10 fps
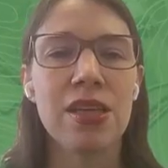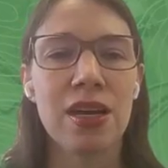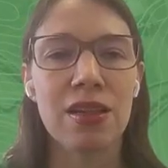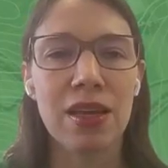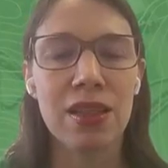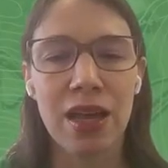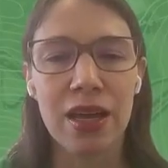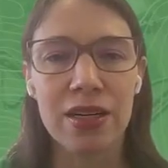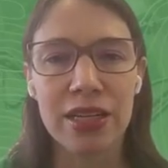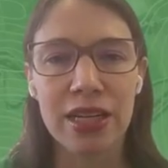satellite
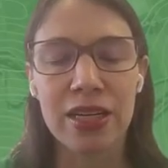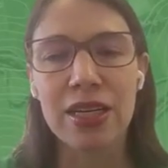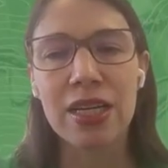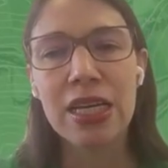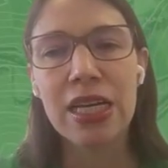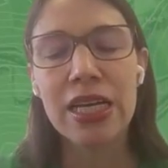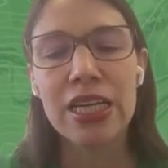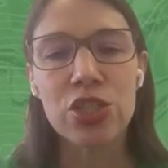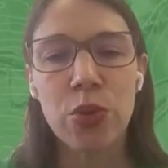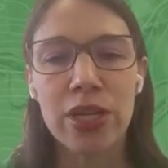LiDAR data
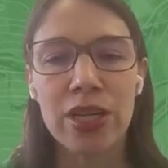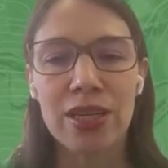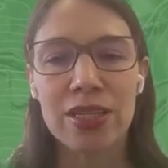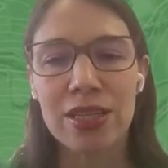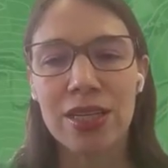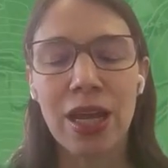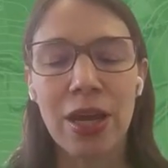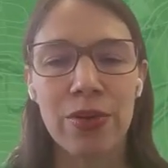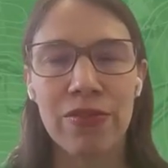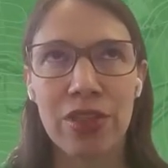in 2019.
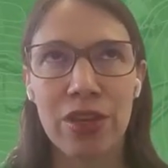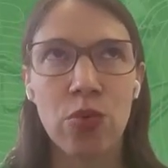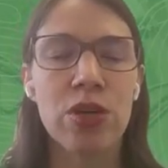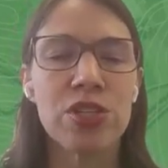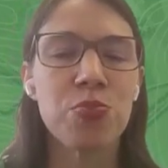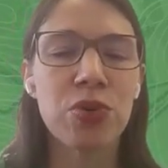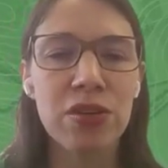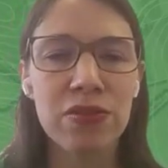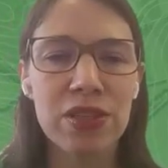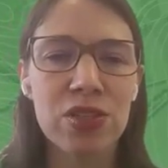However, there was
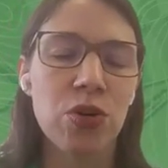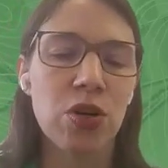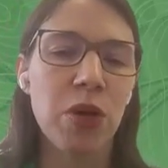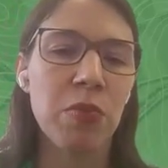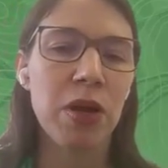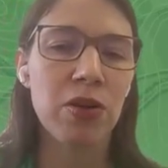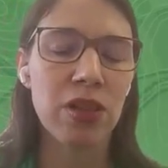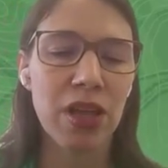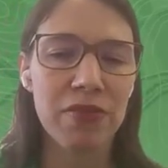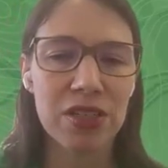previous work by
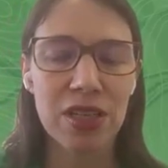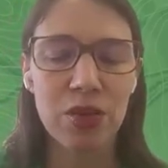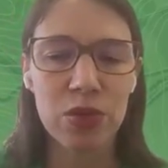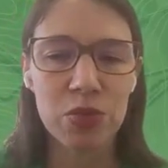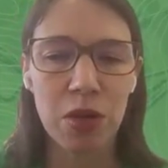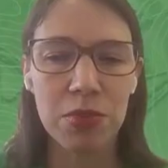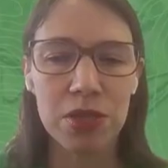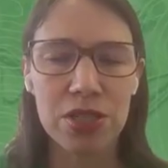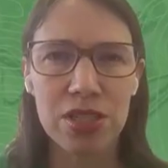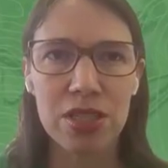Michael Levsky that was
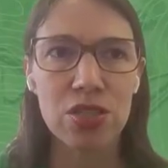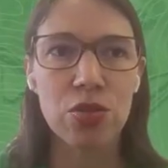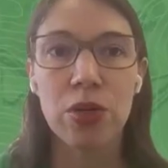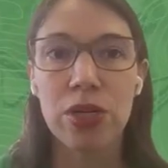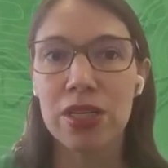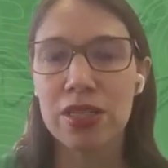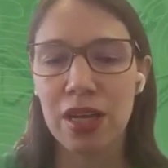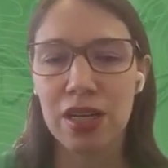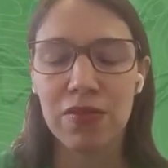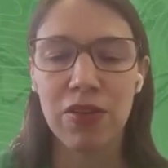published in
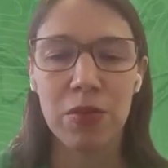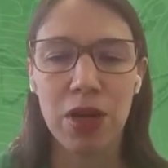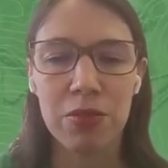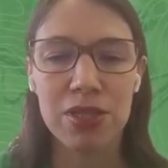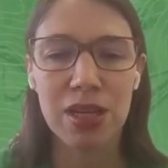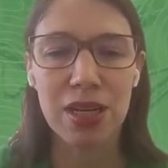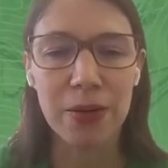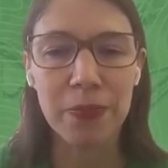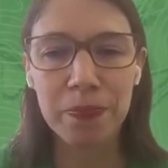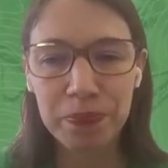2010, if I'm not
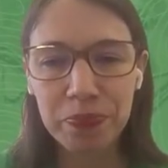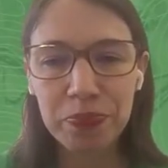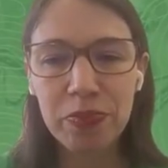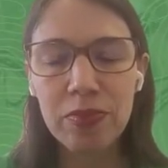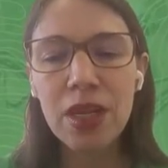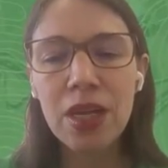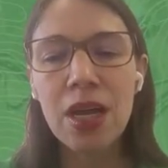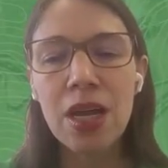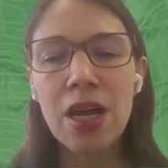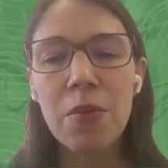mistaken.
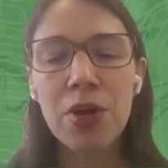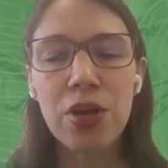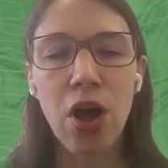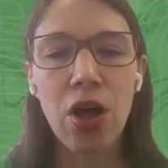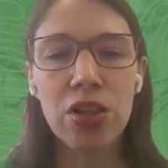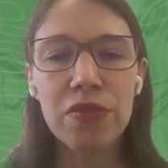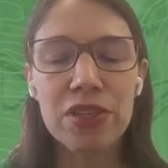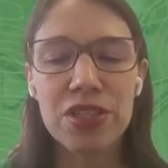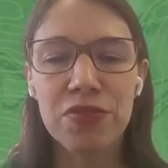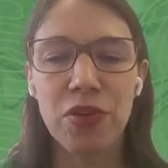But all
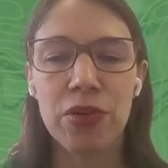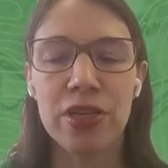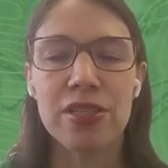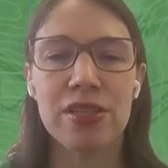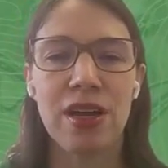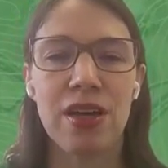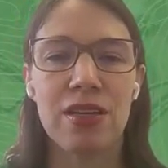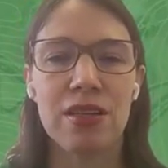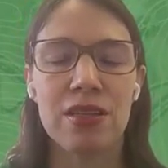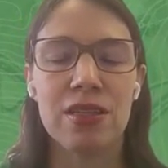of these focus
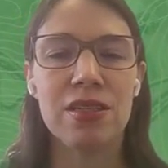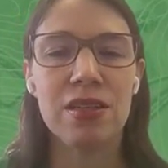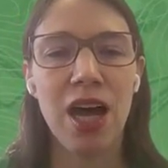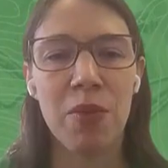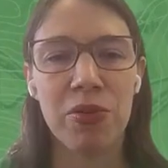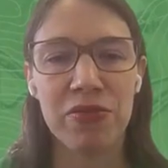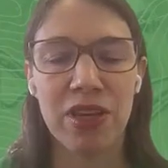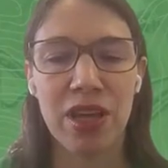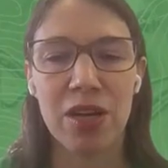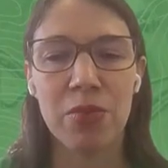on the top of
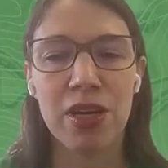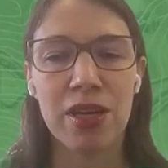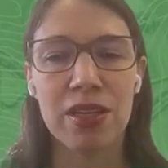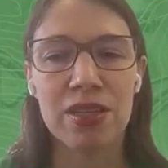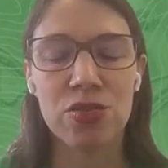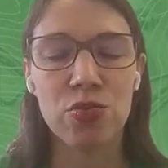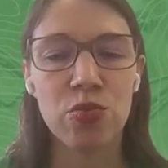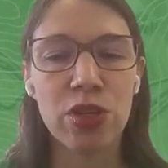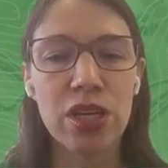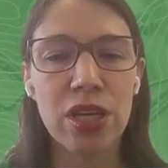the canopy, and this
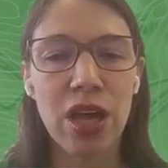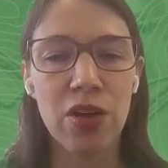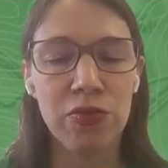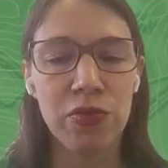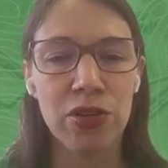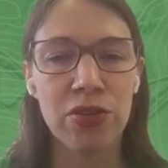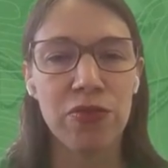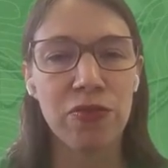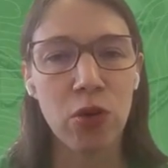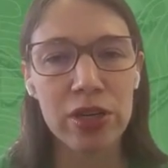is really helpful
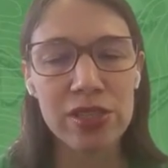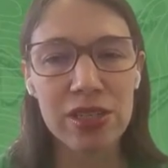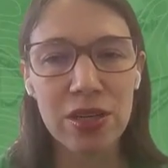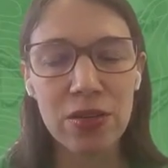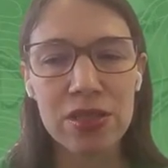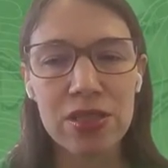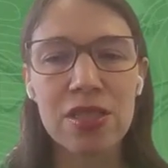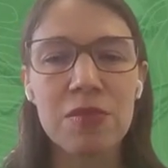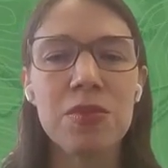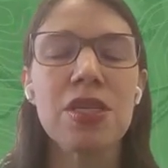in forest
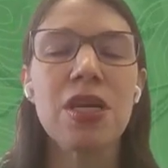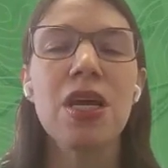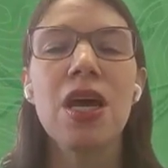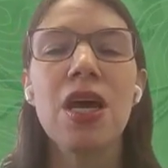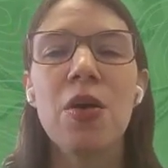ecosystems,